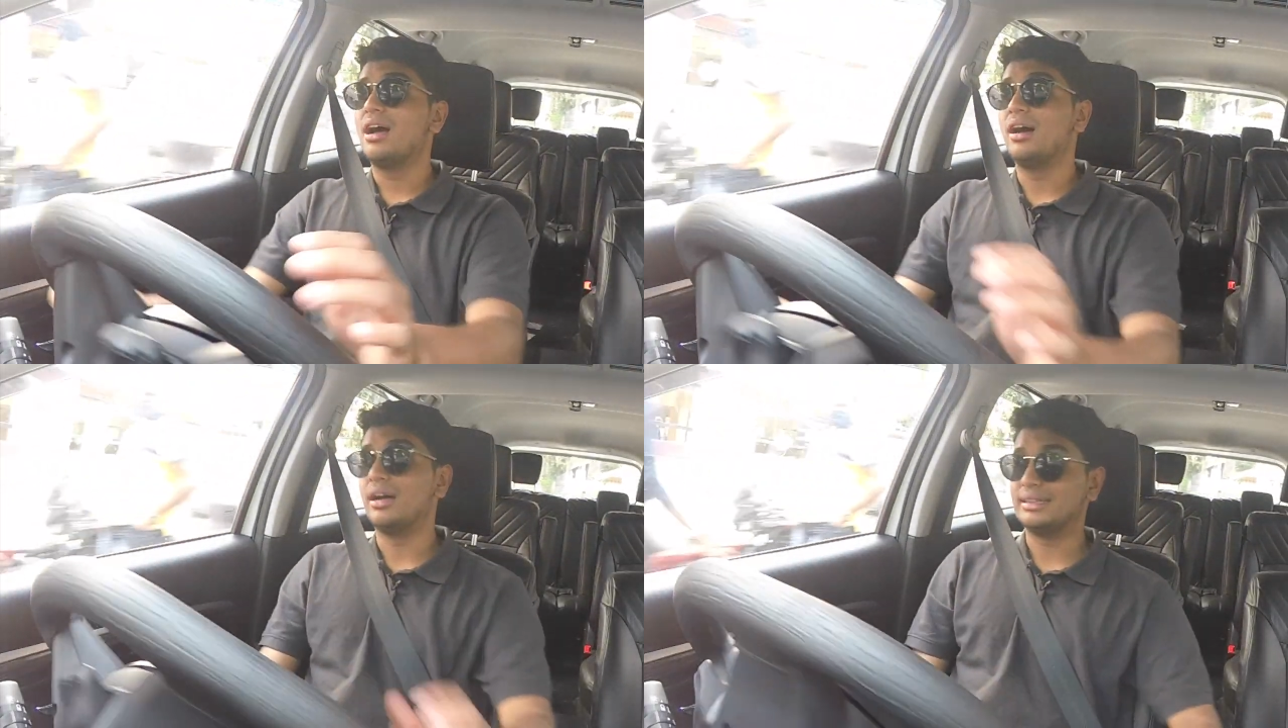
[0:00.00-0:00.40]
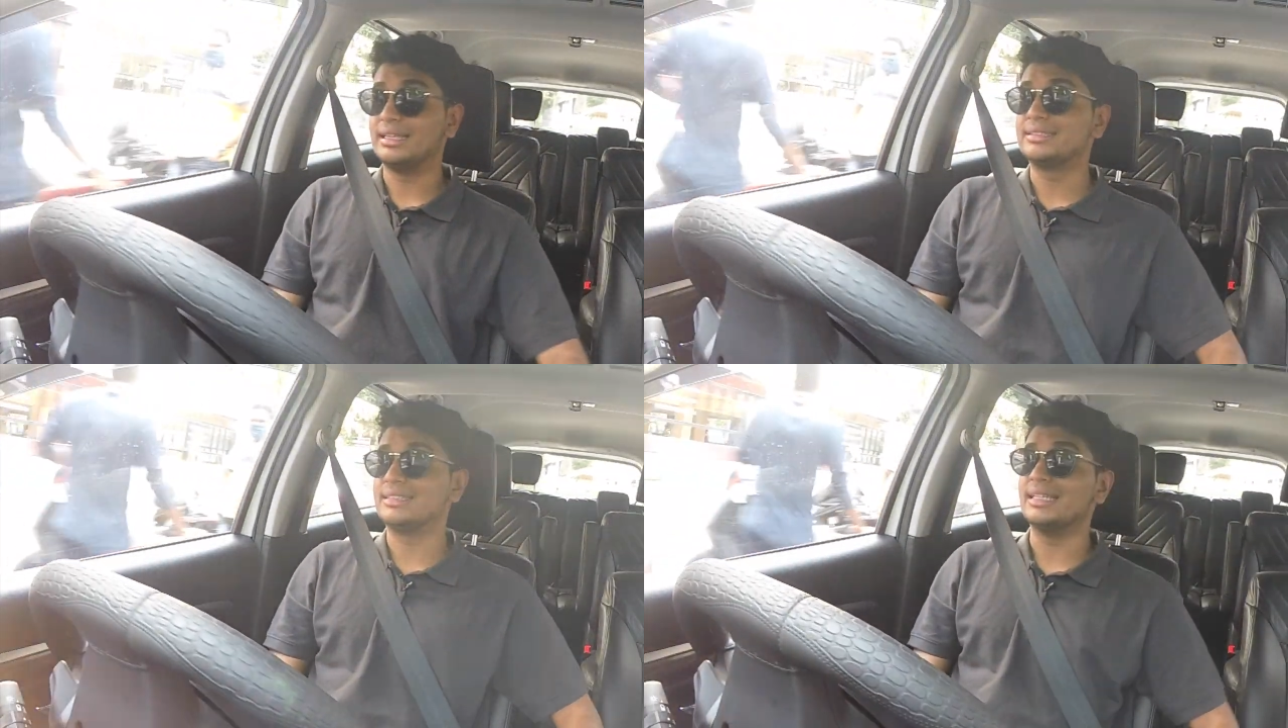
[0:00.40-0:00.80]
Uh,
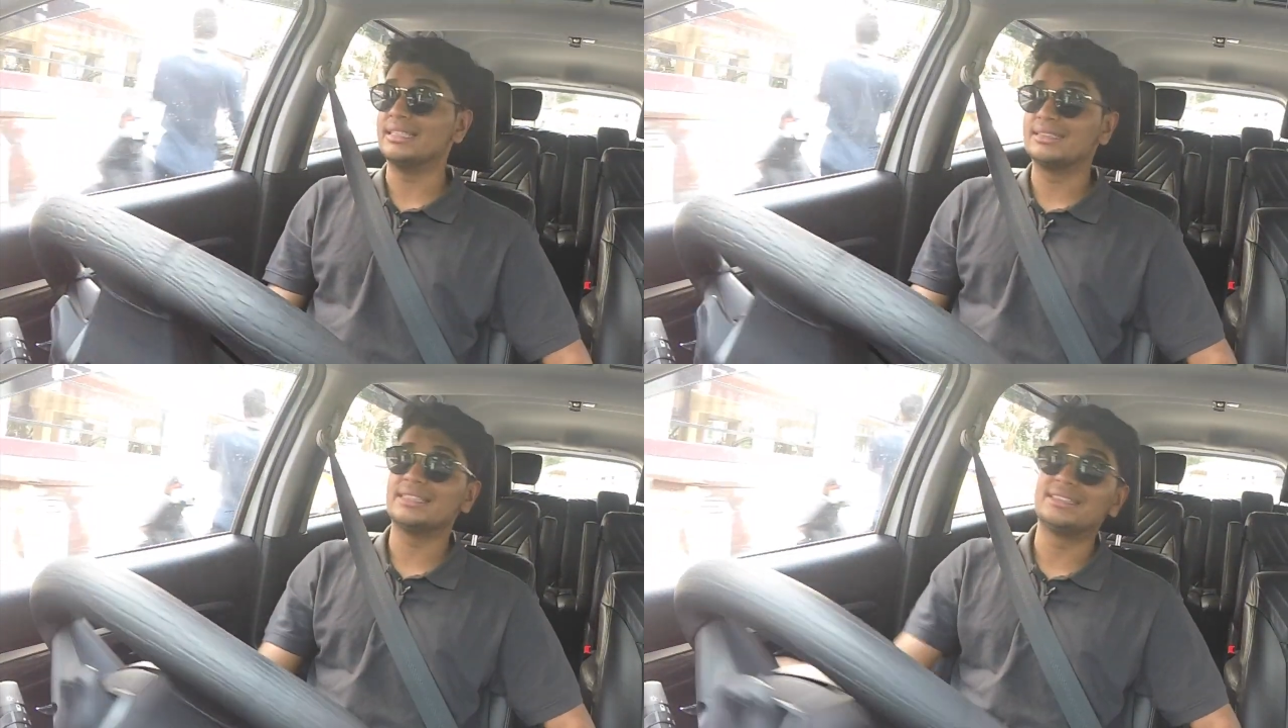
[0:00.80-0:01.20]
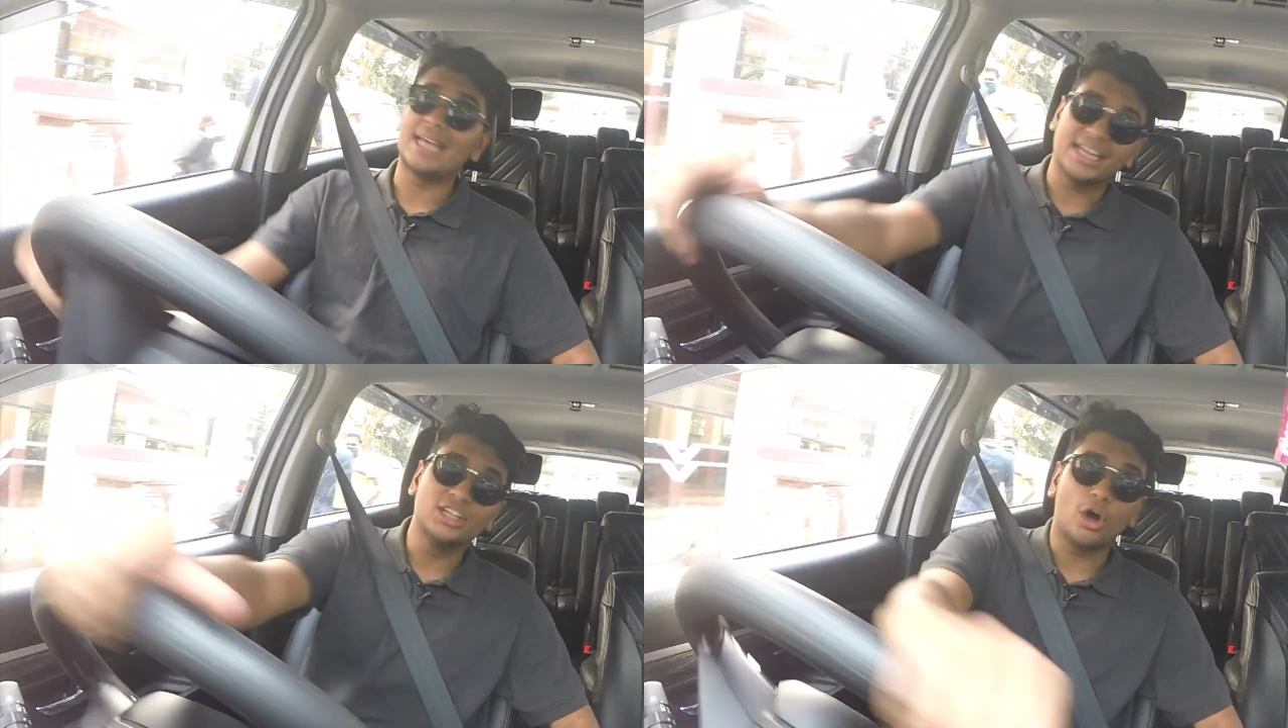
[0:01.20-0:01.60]
this is the
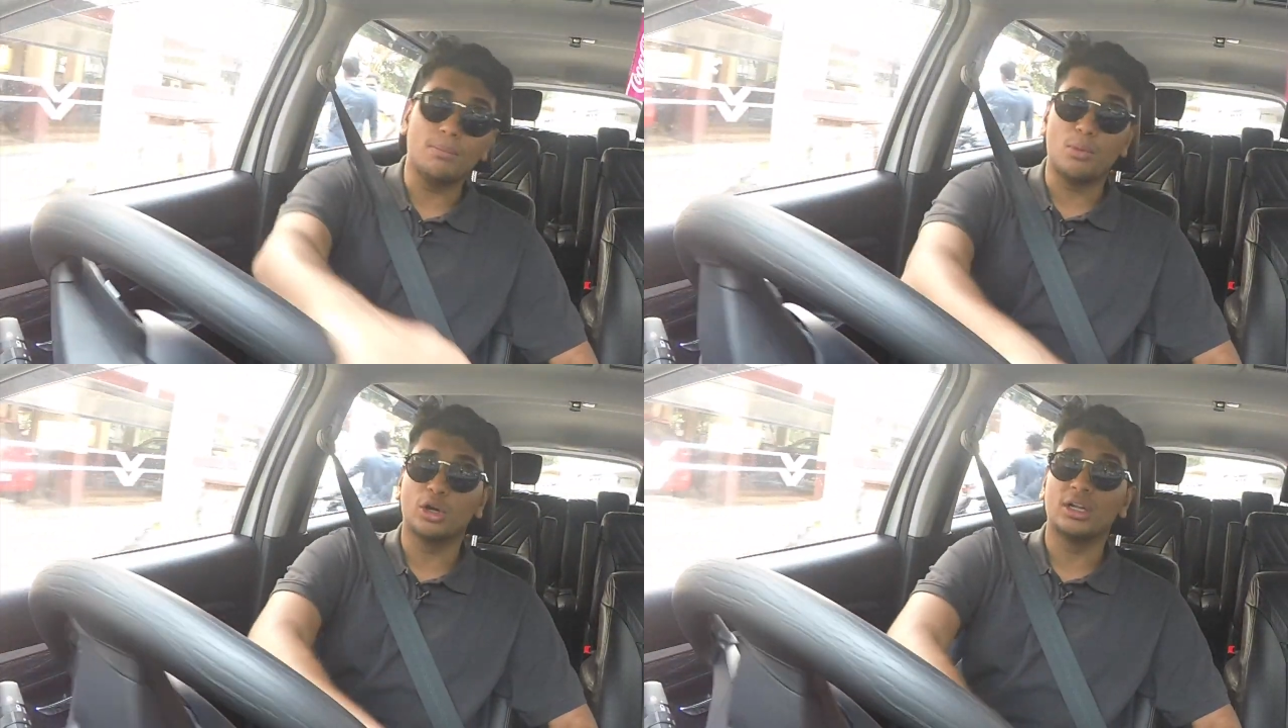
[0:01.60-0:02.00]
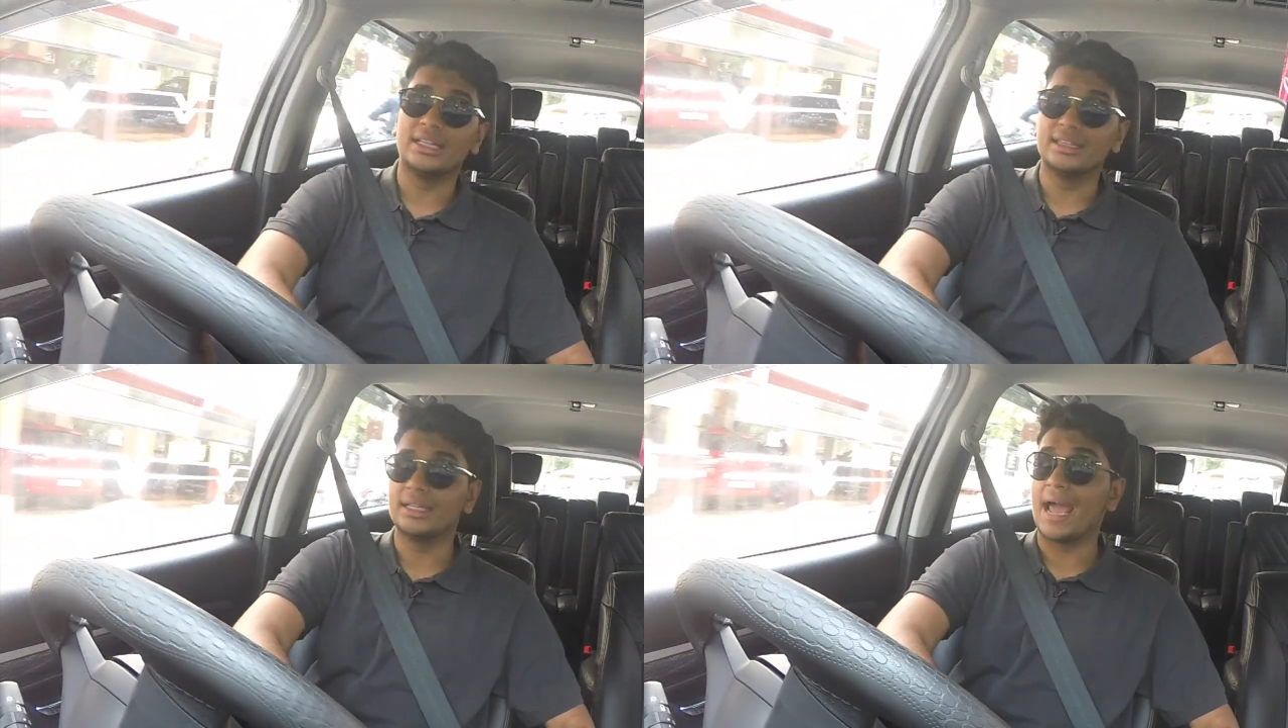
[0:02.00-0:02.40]
second top model
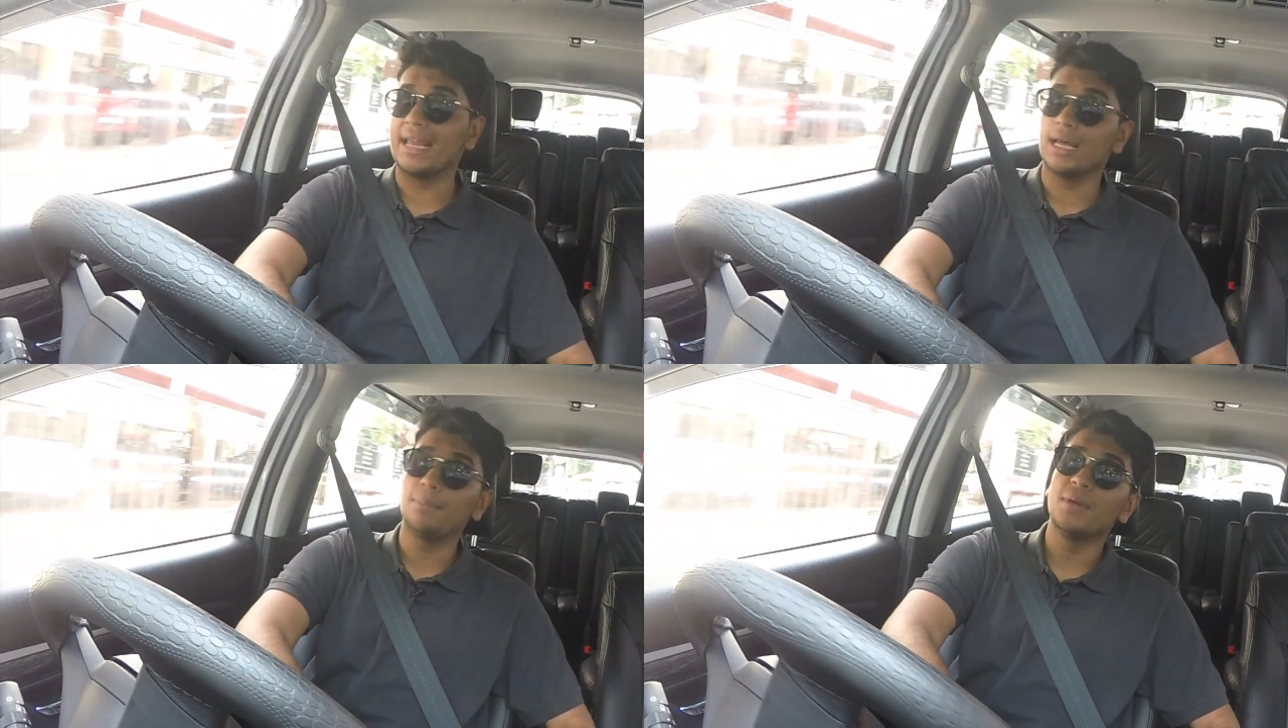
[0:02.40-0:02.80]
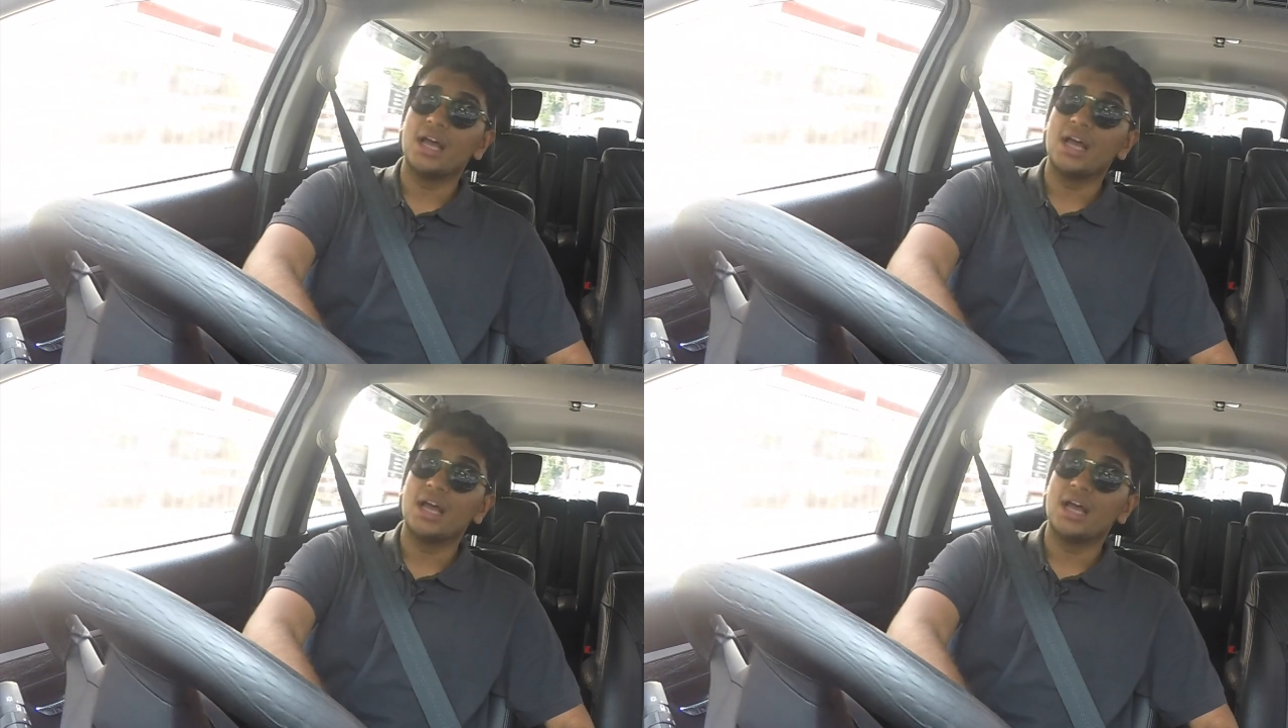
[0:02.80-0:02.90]
in the lineup